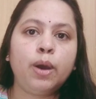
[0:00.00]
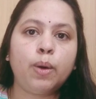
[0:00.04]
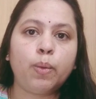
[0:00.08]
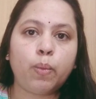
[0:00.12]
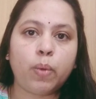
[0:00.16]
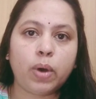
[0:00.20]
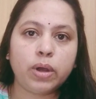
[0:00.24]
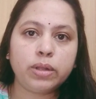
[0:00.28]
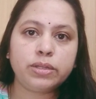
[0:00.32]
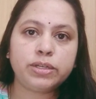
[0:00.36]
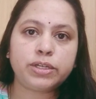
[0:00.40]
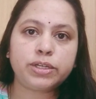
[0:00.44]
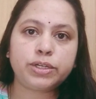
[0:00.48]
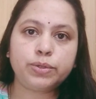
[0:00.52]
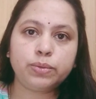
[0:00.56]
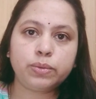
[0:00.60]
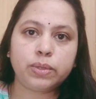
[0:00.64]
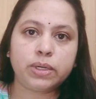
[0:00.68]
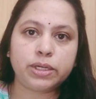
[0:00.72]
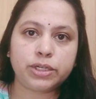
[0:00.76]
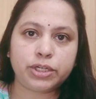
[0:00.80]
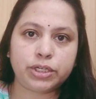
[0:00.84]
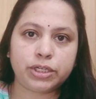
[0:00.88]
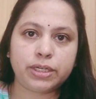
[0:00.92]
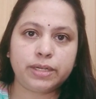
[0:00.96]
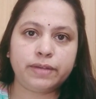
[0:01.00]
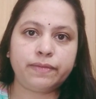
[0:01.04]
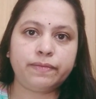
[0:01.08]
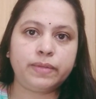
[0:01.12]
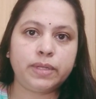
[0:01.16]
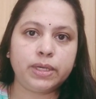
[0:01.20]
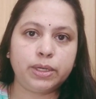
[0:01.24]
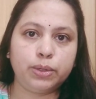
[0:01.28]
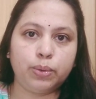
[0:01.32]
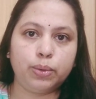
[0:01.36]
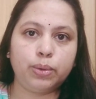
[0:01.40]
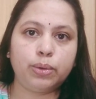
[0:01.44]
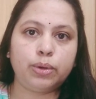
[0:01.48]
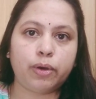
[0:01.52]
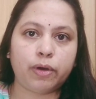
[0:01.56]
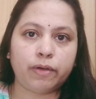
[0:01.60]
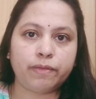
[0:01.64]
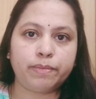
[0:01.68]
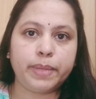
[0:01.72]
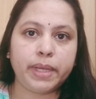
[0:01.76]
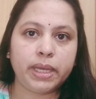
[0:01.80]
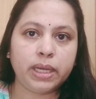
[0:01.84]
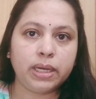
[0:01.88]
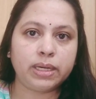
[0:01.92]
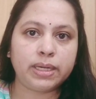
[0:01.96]
wants to achieve the goal
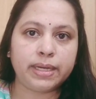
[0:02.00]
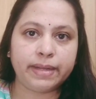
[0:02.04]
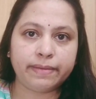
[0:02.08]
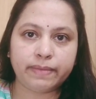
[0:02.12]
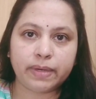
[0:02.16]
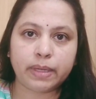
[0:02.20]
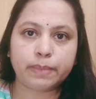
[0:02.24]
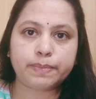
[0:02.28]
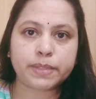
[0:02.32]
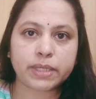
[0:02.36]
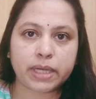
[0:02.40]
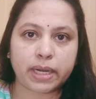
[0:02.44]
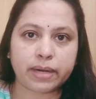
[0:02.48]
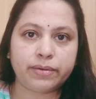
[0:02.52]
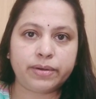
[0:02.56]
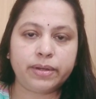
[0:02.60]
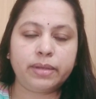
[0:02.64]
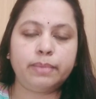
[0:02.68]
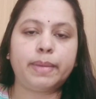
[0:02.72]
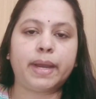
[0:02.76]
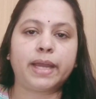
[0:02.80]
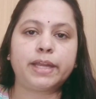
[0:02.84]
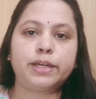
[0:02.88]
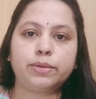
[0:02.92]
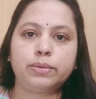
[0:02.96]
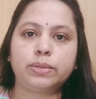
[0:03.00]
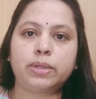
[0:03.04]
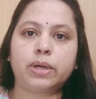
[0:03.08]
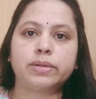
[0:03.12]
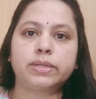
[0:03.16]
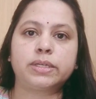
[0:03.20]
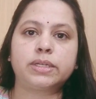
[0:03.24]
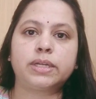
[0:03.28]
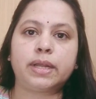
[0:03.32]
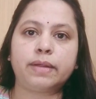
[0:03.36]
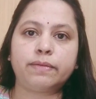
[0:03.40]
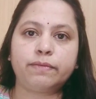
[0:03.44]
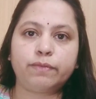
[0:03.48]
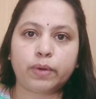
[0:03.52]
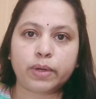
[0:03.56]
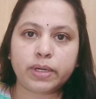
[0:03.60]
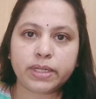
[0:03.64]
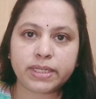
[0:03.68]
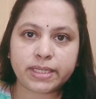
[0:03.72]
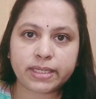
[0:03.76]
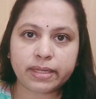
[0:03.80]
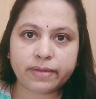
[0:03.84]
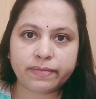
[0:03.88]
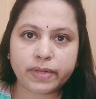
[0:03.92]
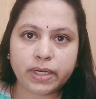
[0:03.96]
of being a developed country by
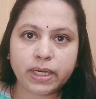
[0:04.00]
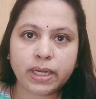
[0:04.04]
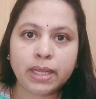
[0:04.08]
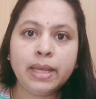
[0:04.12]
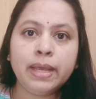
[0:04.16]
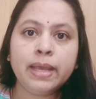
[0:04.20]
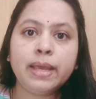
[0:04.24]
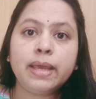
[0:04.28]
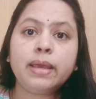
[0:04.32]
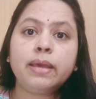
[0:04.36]
2047.